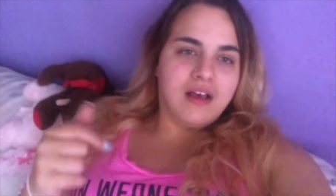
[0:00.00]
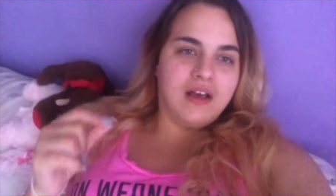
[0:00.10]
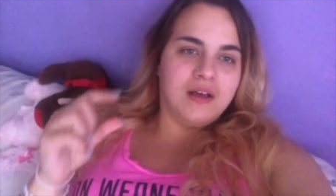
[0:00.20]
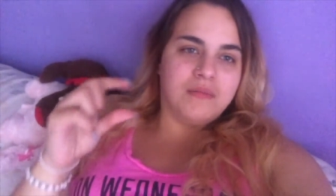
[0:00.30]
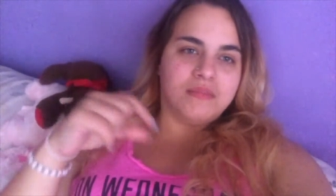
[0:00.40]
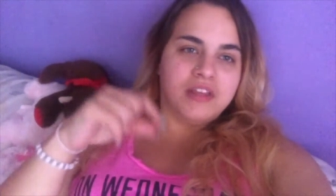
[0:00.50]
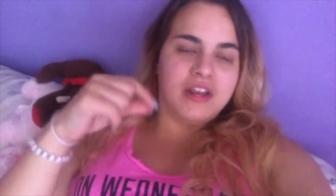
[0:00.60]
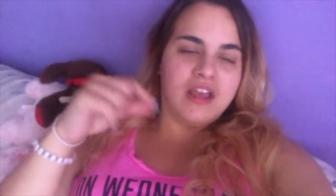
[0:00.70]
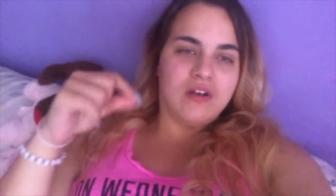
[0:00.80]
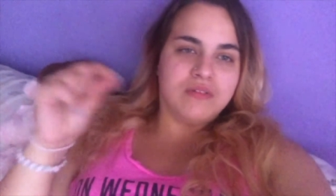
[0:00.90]
um the
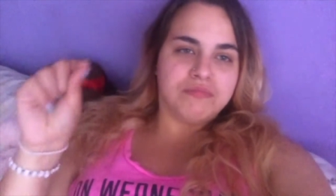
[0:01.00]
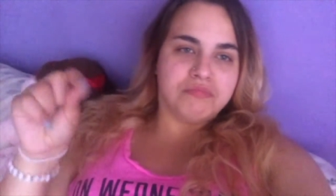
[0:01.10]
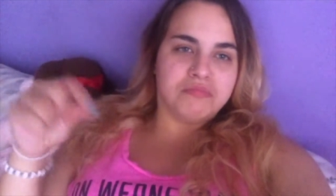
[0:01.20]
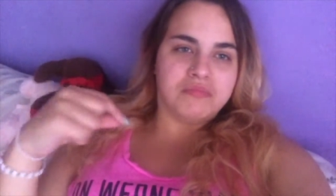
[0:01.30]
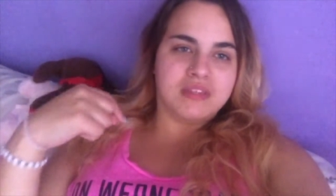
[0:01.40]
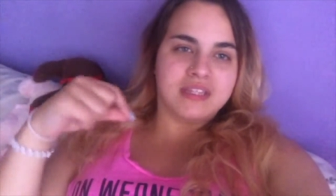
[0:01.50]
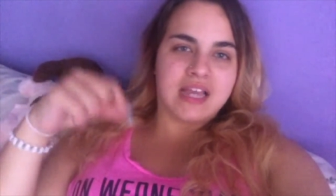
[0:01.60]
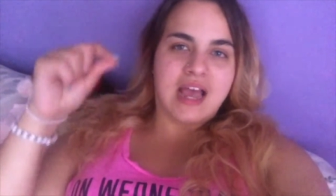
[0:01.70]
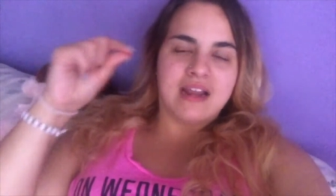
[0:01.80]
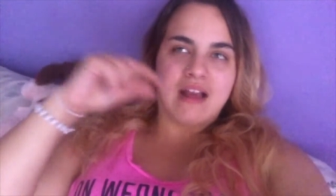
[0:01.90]
nail
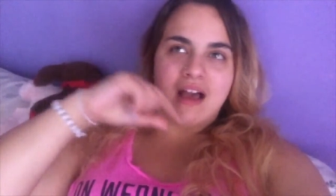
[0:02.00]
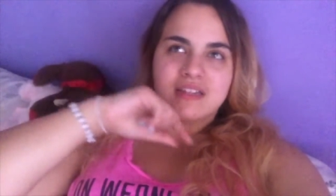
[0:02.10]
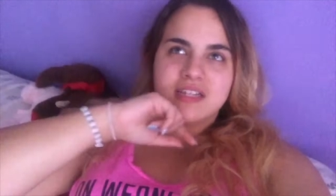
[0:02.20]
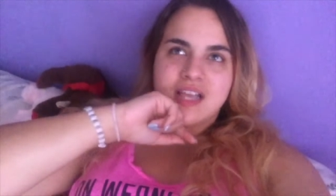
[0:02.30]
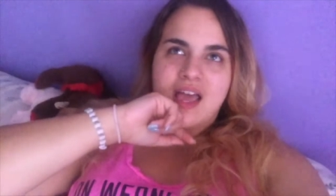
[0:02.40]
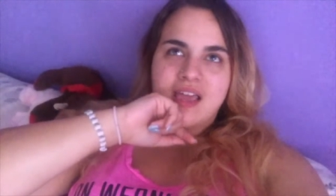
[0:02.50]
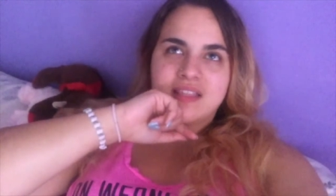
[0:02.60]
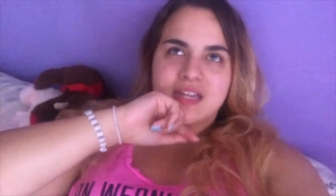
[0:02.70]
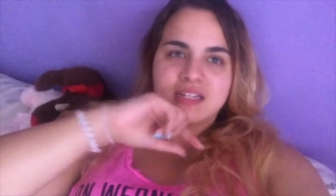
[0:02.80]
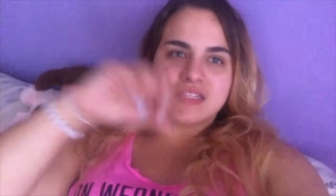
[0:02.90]
design, hot
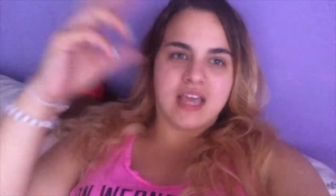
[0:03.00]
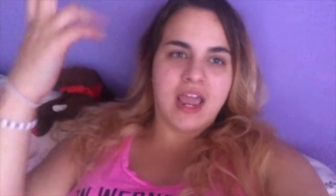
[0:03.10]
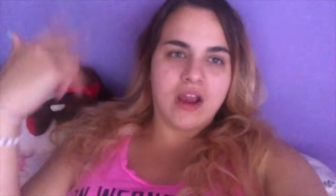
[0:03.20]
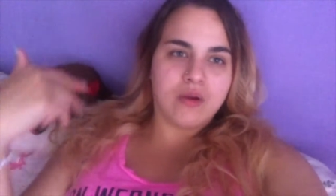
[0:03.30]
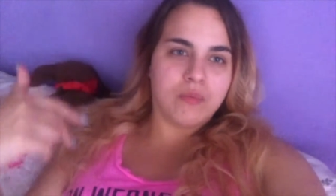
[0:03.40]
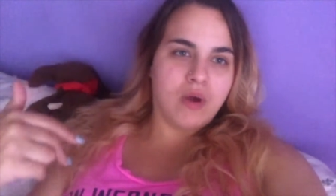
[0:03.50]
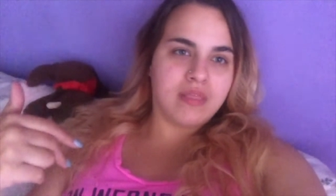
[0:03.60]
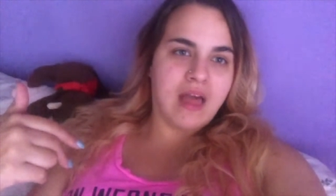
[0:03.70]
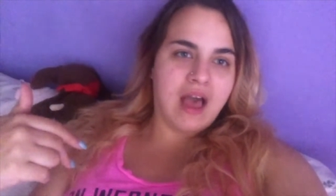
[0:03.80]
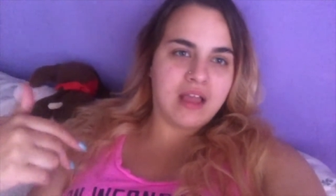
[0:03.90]
designs, I did the hair
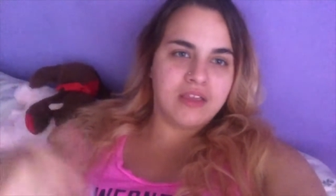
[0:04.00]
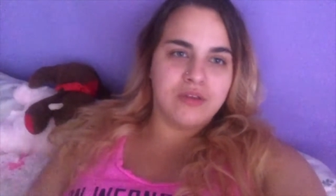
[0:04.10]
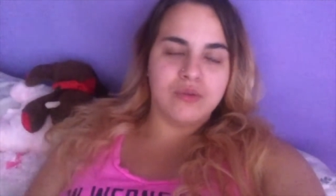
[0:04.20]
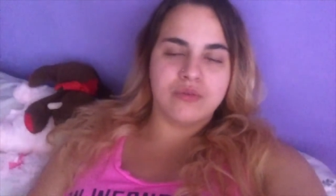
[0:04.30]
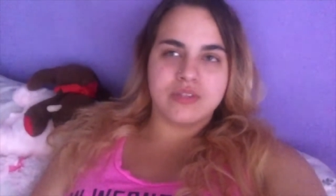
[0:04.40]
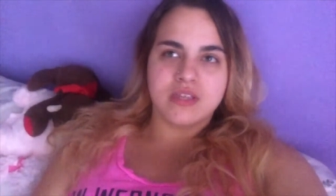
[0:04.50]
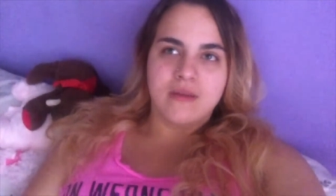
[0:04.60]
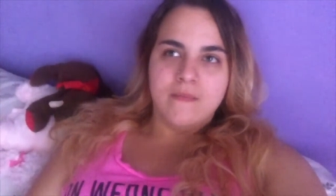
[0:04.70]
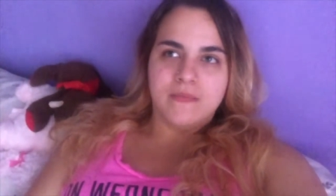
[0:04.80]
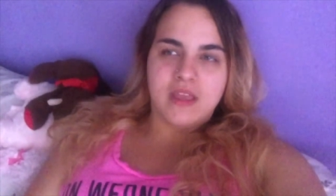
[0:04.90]
one, hot hues,
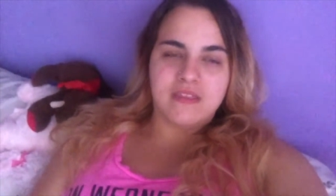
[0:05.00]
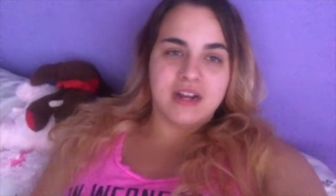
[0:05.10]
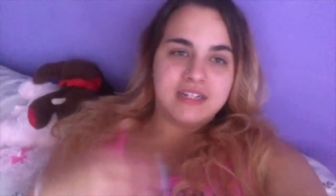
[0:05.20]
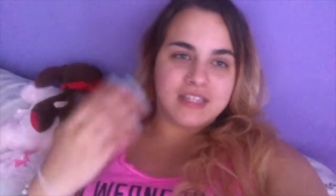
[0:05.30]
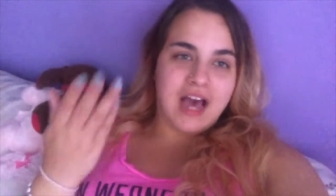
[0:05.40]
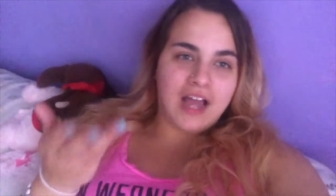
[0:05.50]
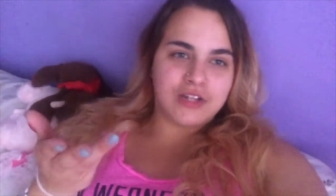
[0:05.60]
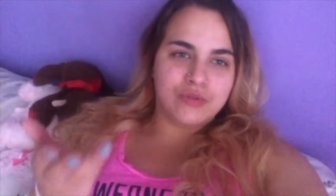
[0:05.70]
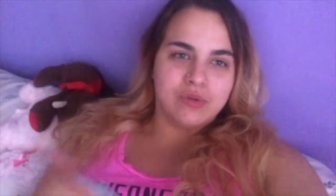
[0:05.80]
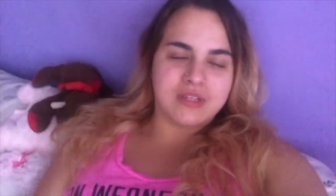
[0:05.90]
and then I did the hot
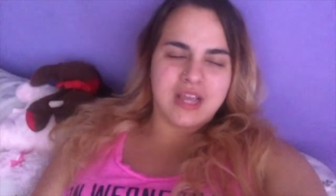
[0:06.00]
jewels.